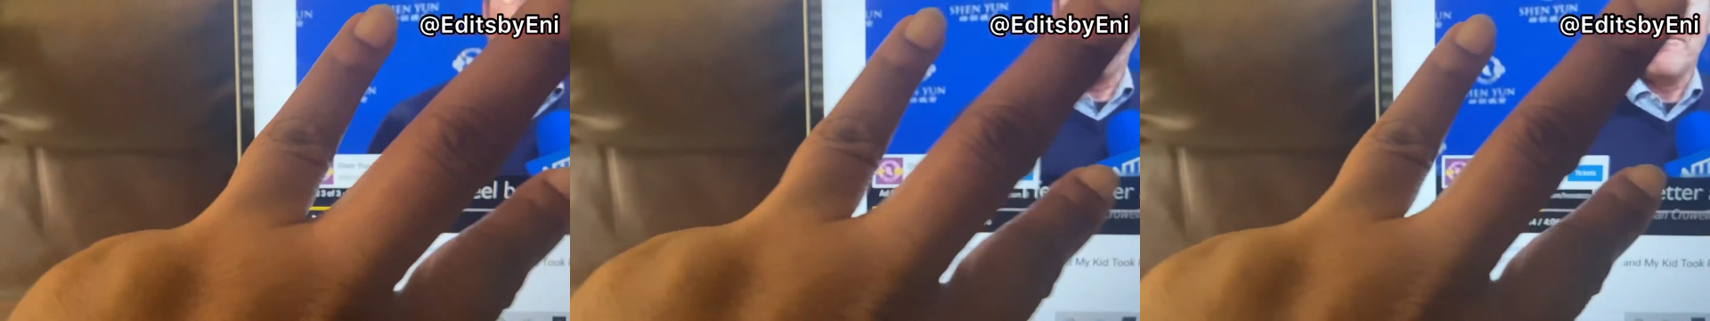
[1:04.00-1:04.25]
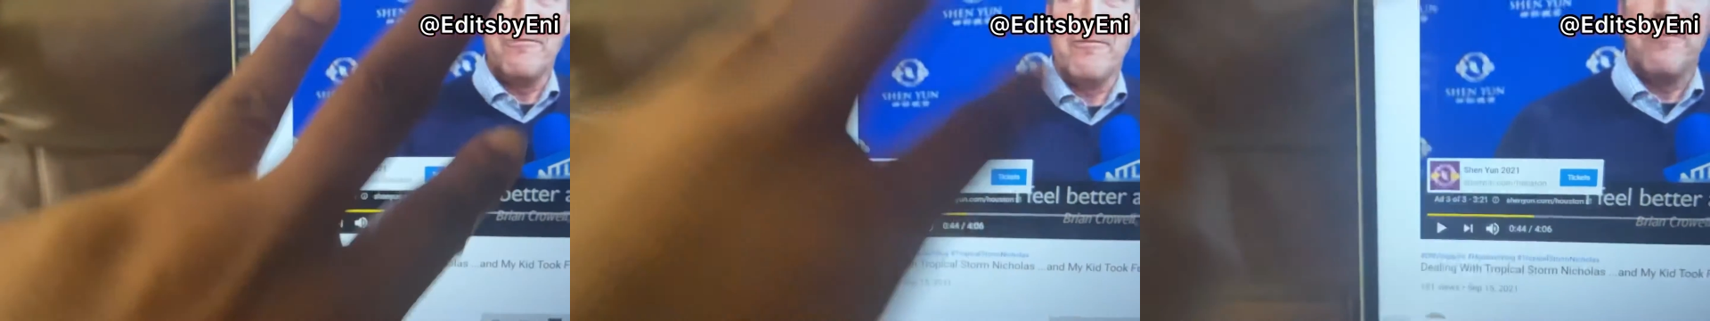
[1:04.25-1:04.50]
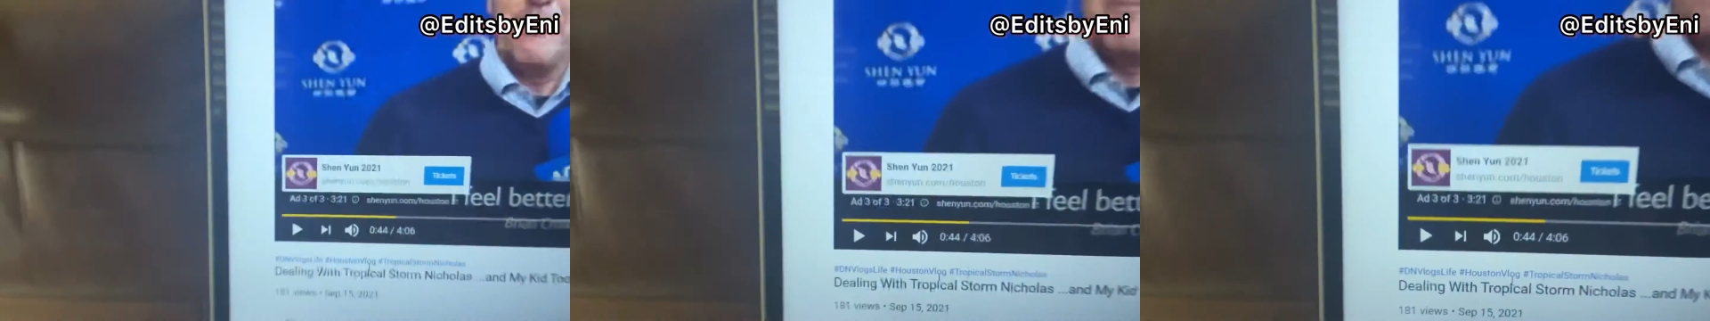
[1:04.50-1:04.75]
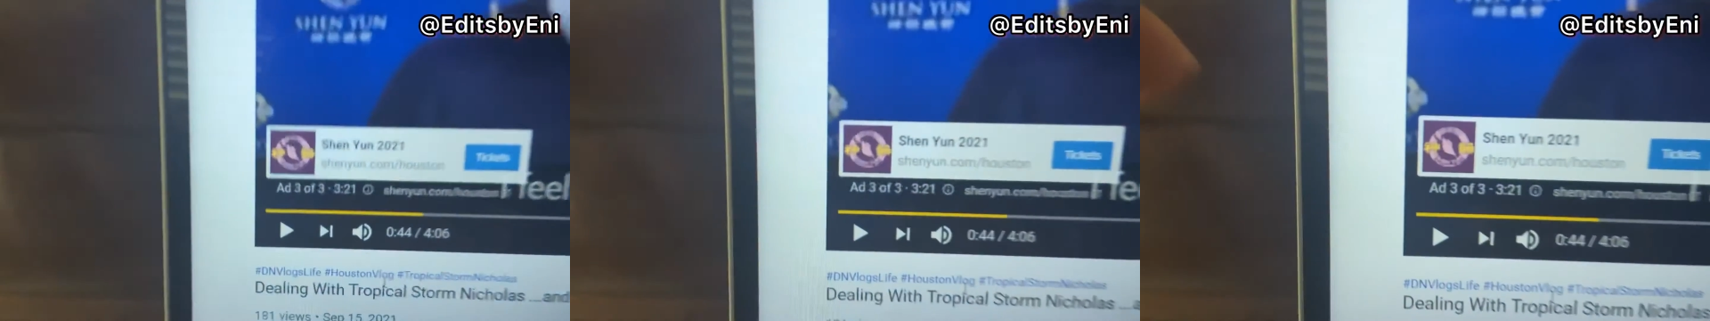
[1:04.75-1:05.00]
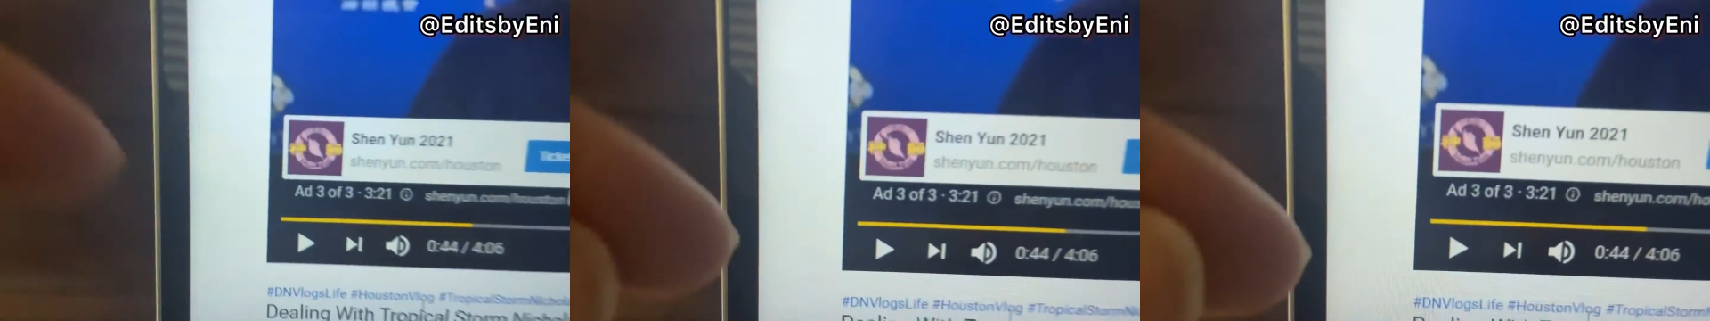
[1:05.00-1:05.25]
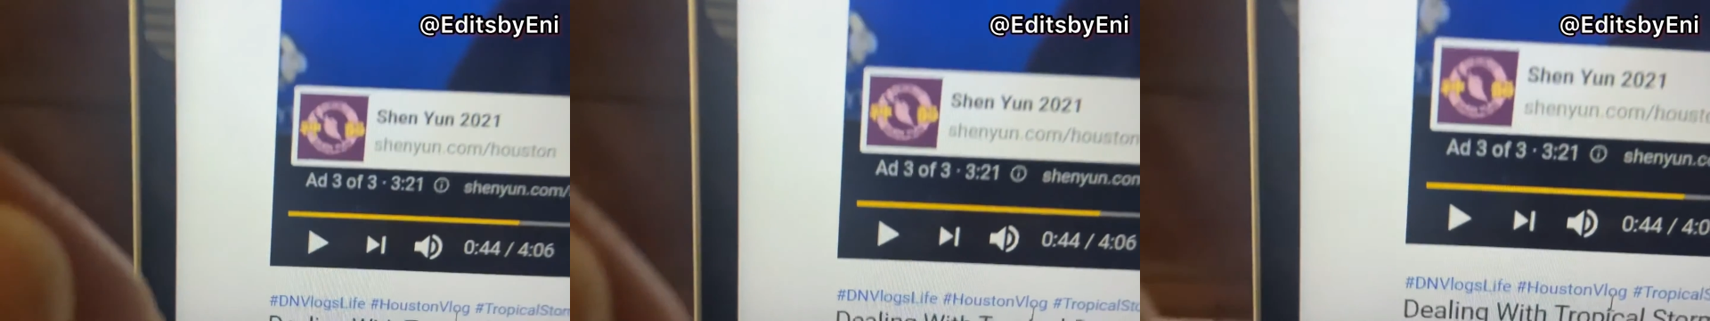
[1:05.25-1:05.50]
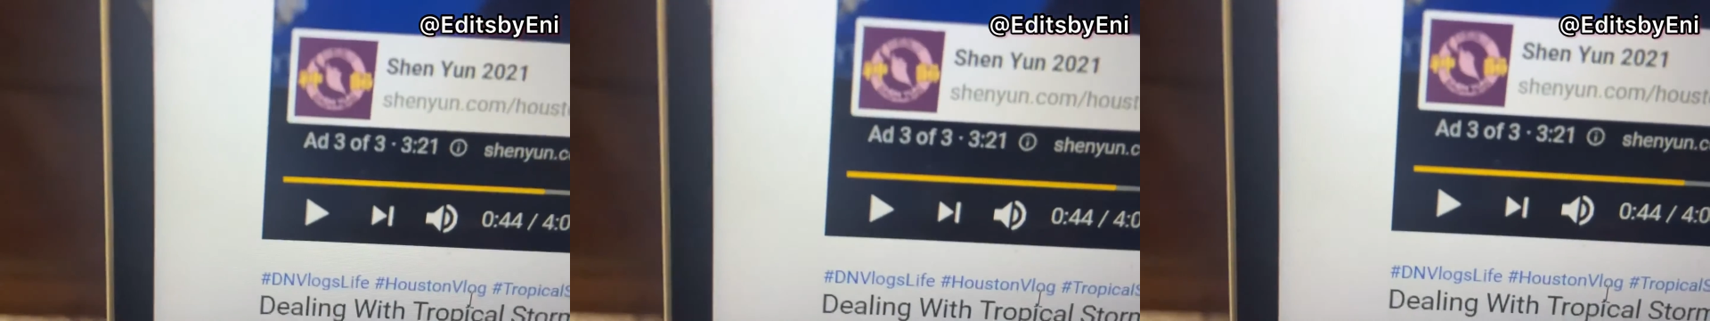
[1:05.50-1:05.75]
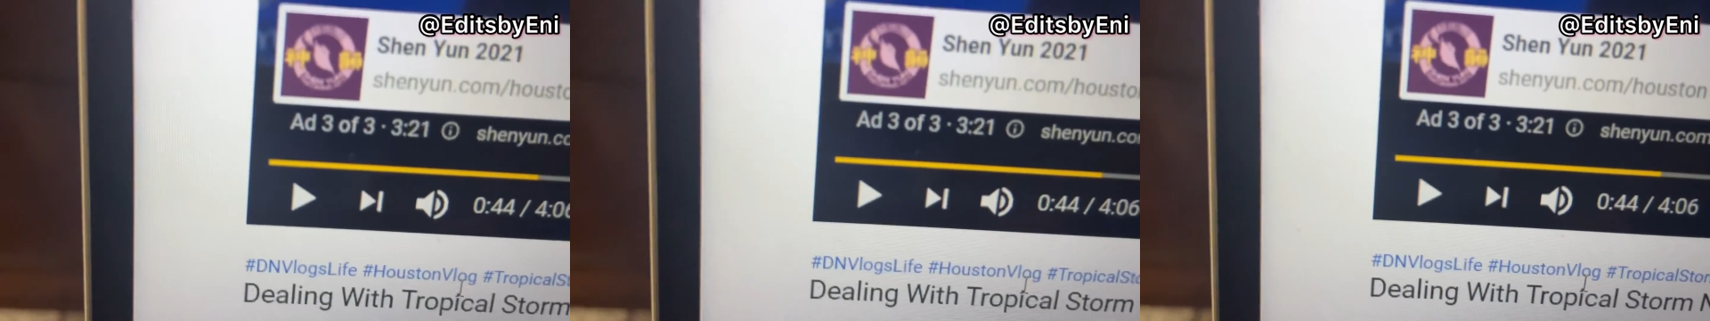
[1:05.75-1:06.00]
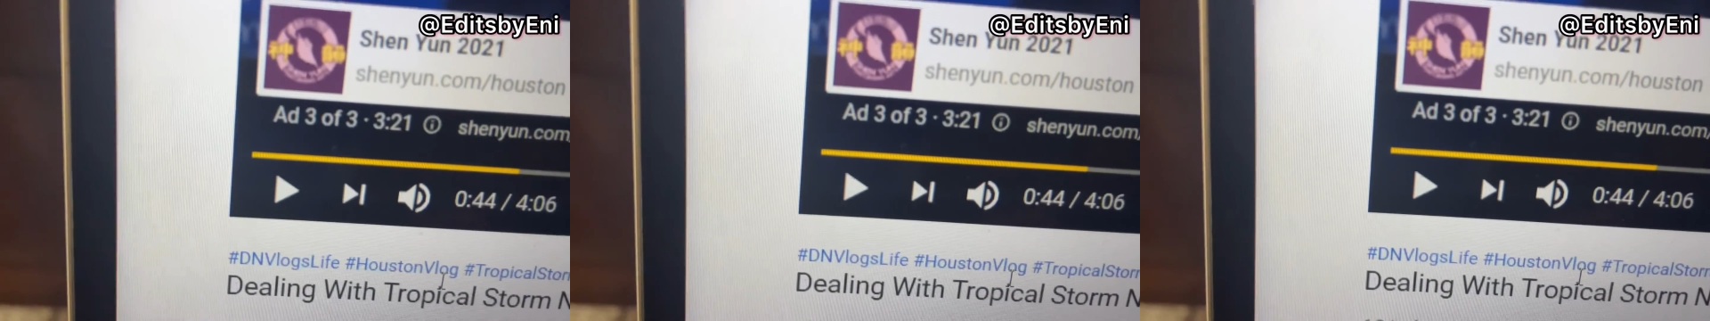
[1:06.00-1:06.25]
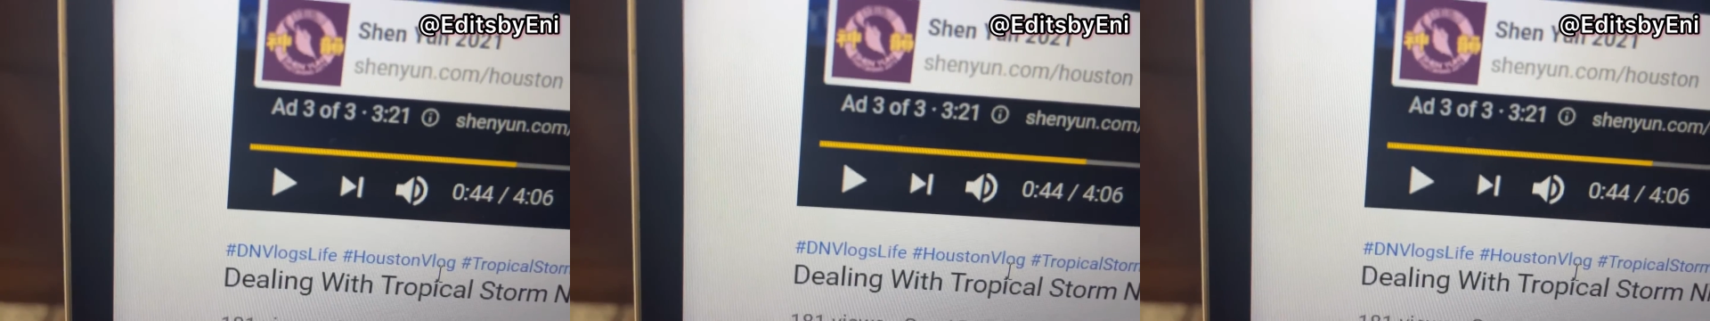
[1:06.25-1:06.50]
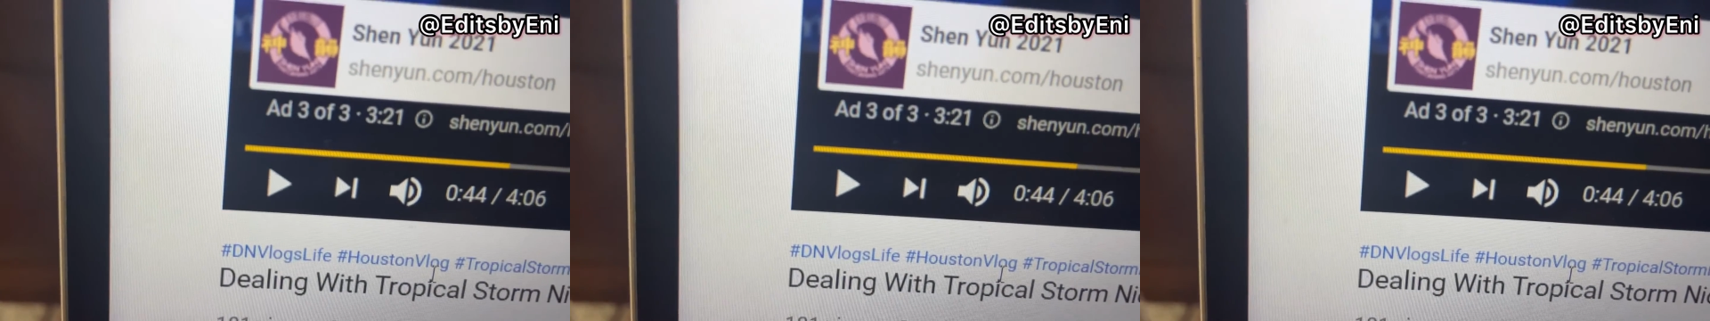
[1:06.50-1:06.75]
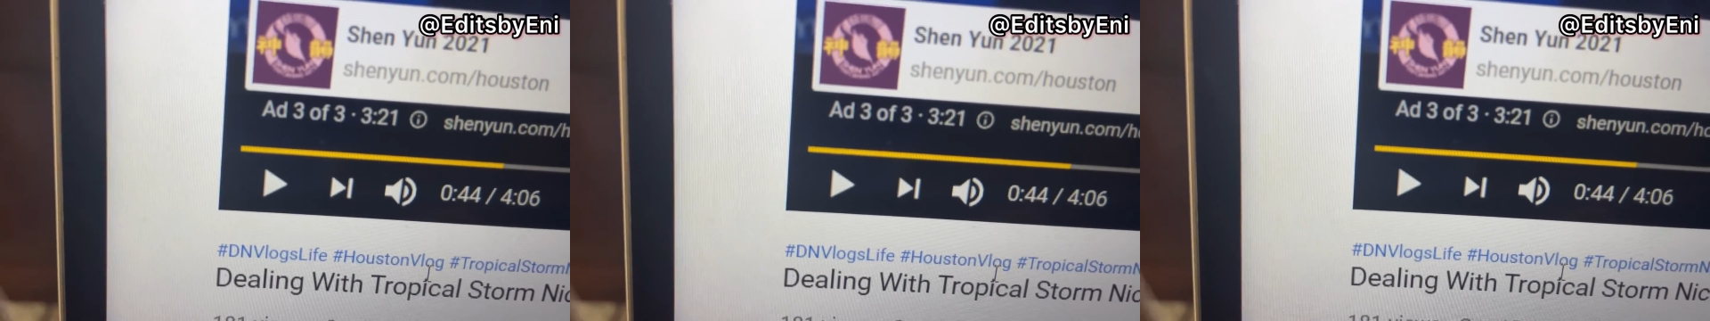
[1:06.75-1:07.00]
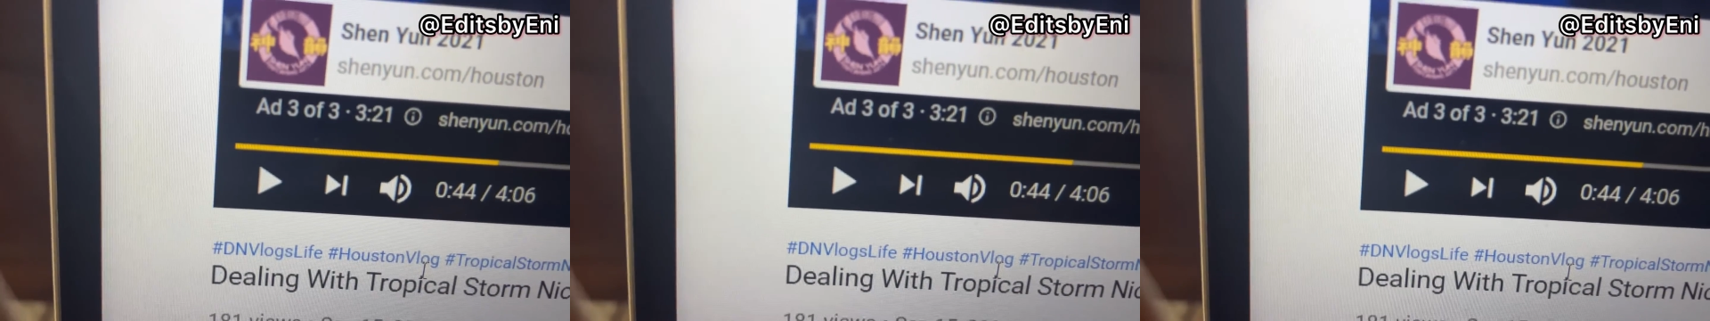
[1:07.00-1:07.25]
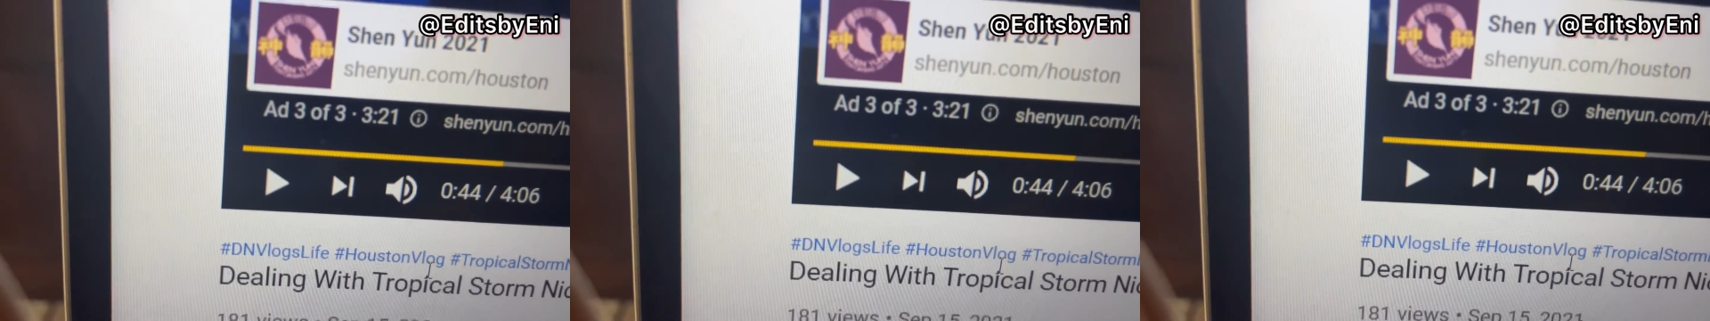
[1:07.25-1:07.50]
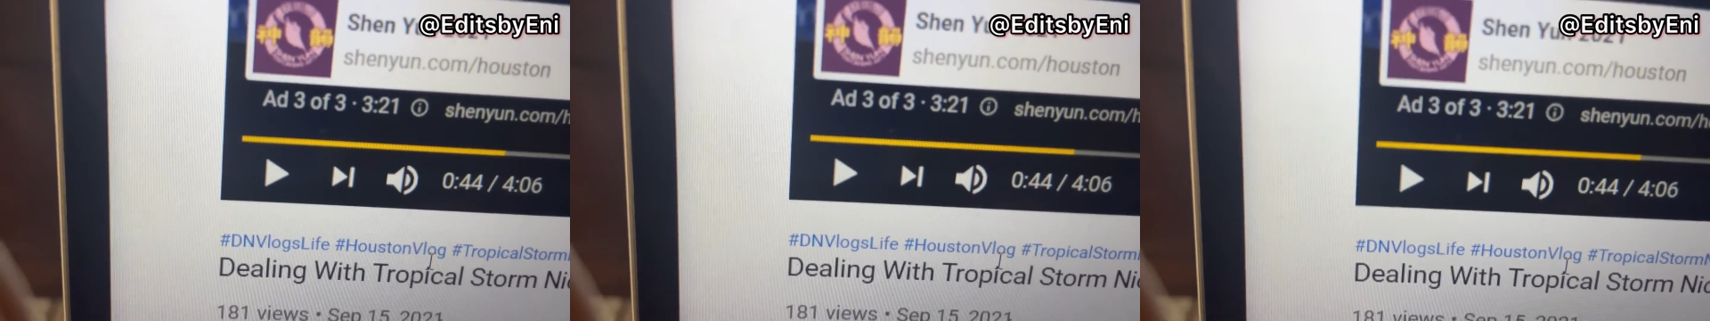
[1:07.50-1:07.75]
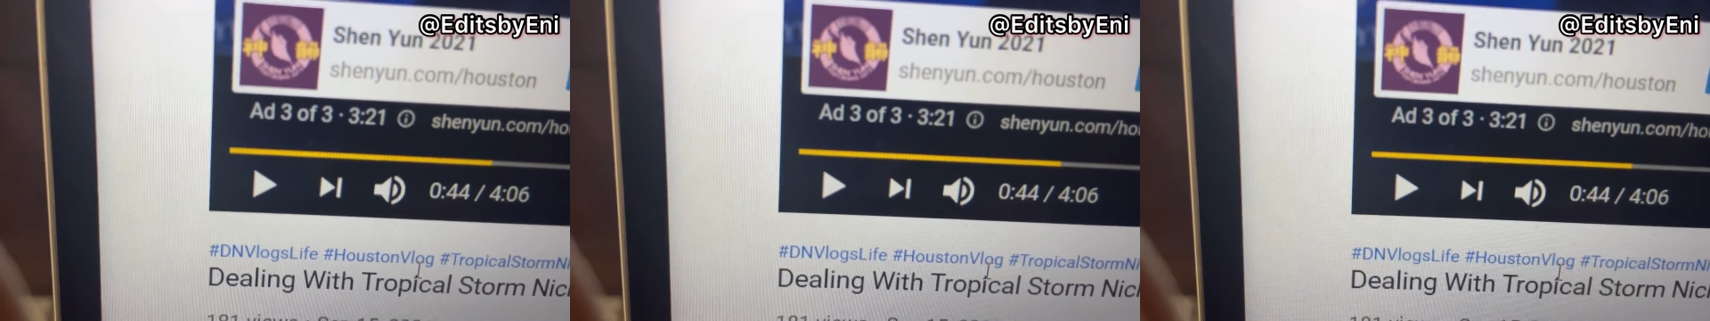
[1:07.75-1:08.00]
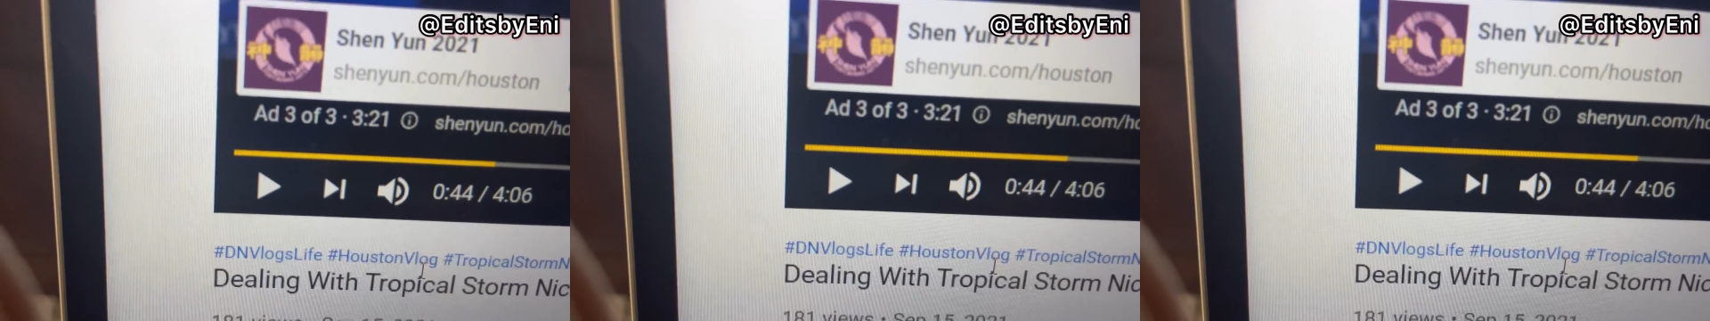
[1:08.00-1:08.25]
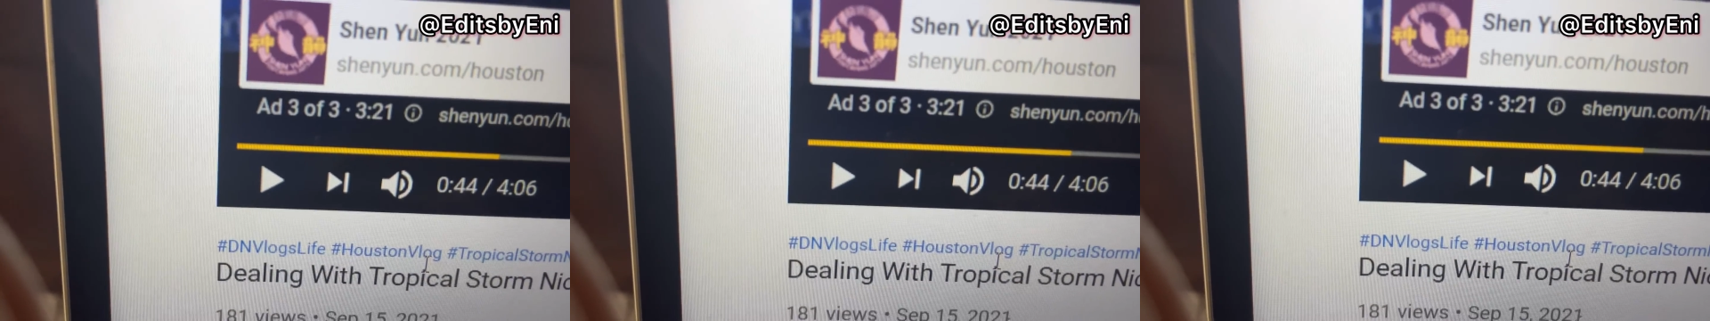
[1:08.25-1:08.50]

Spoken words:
(no speaker visible)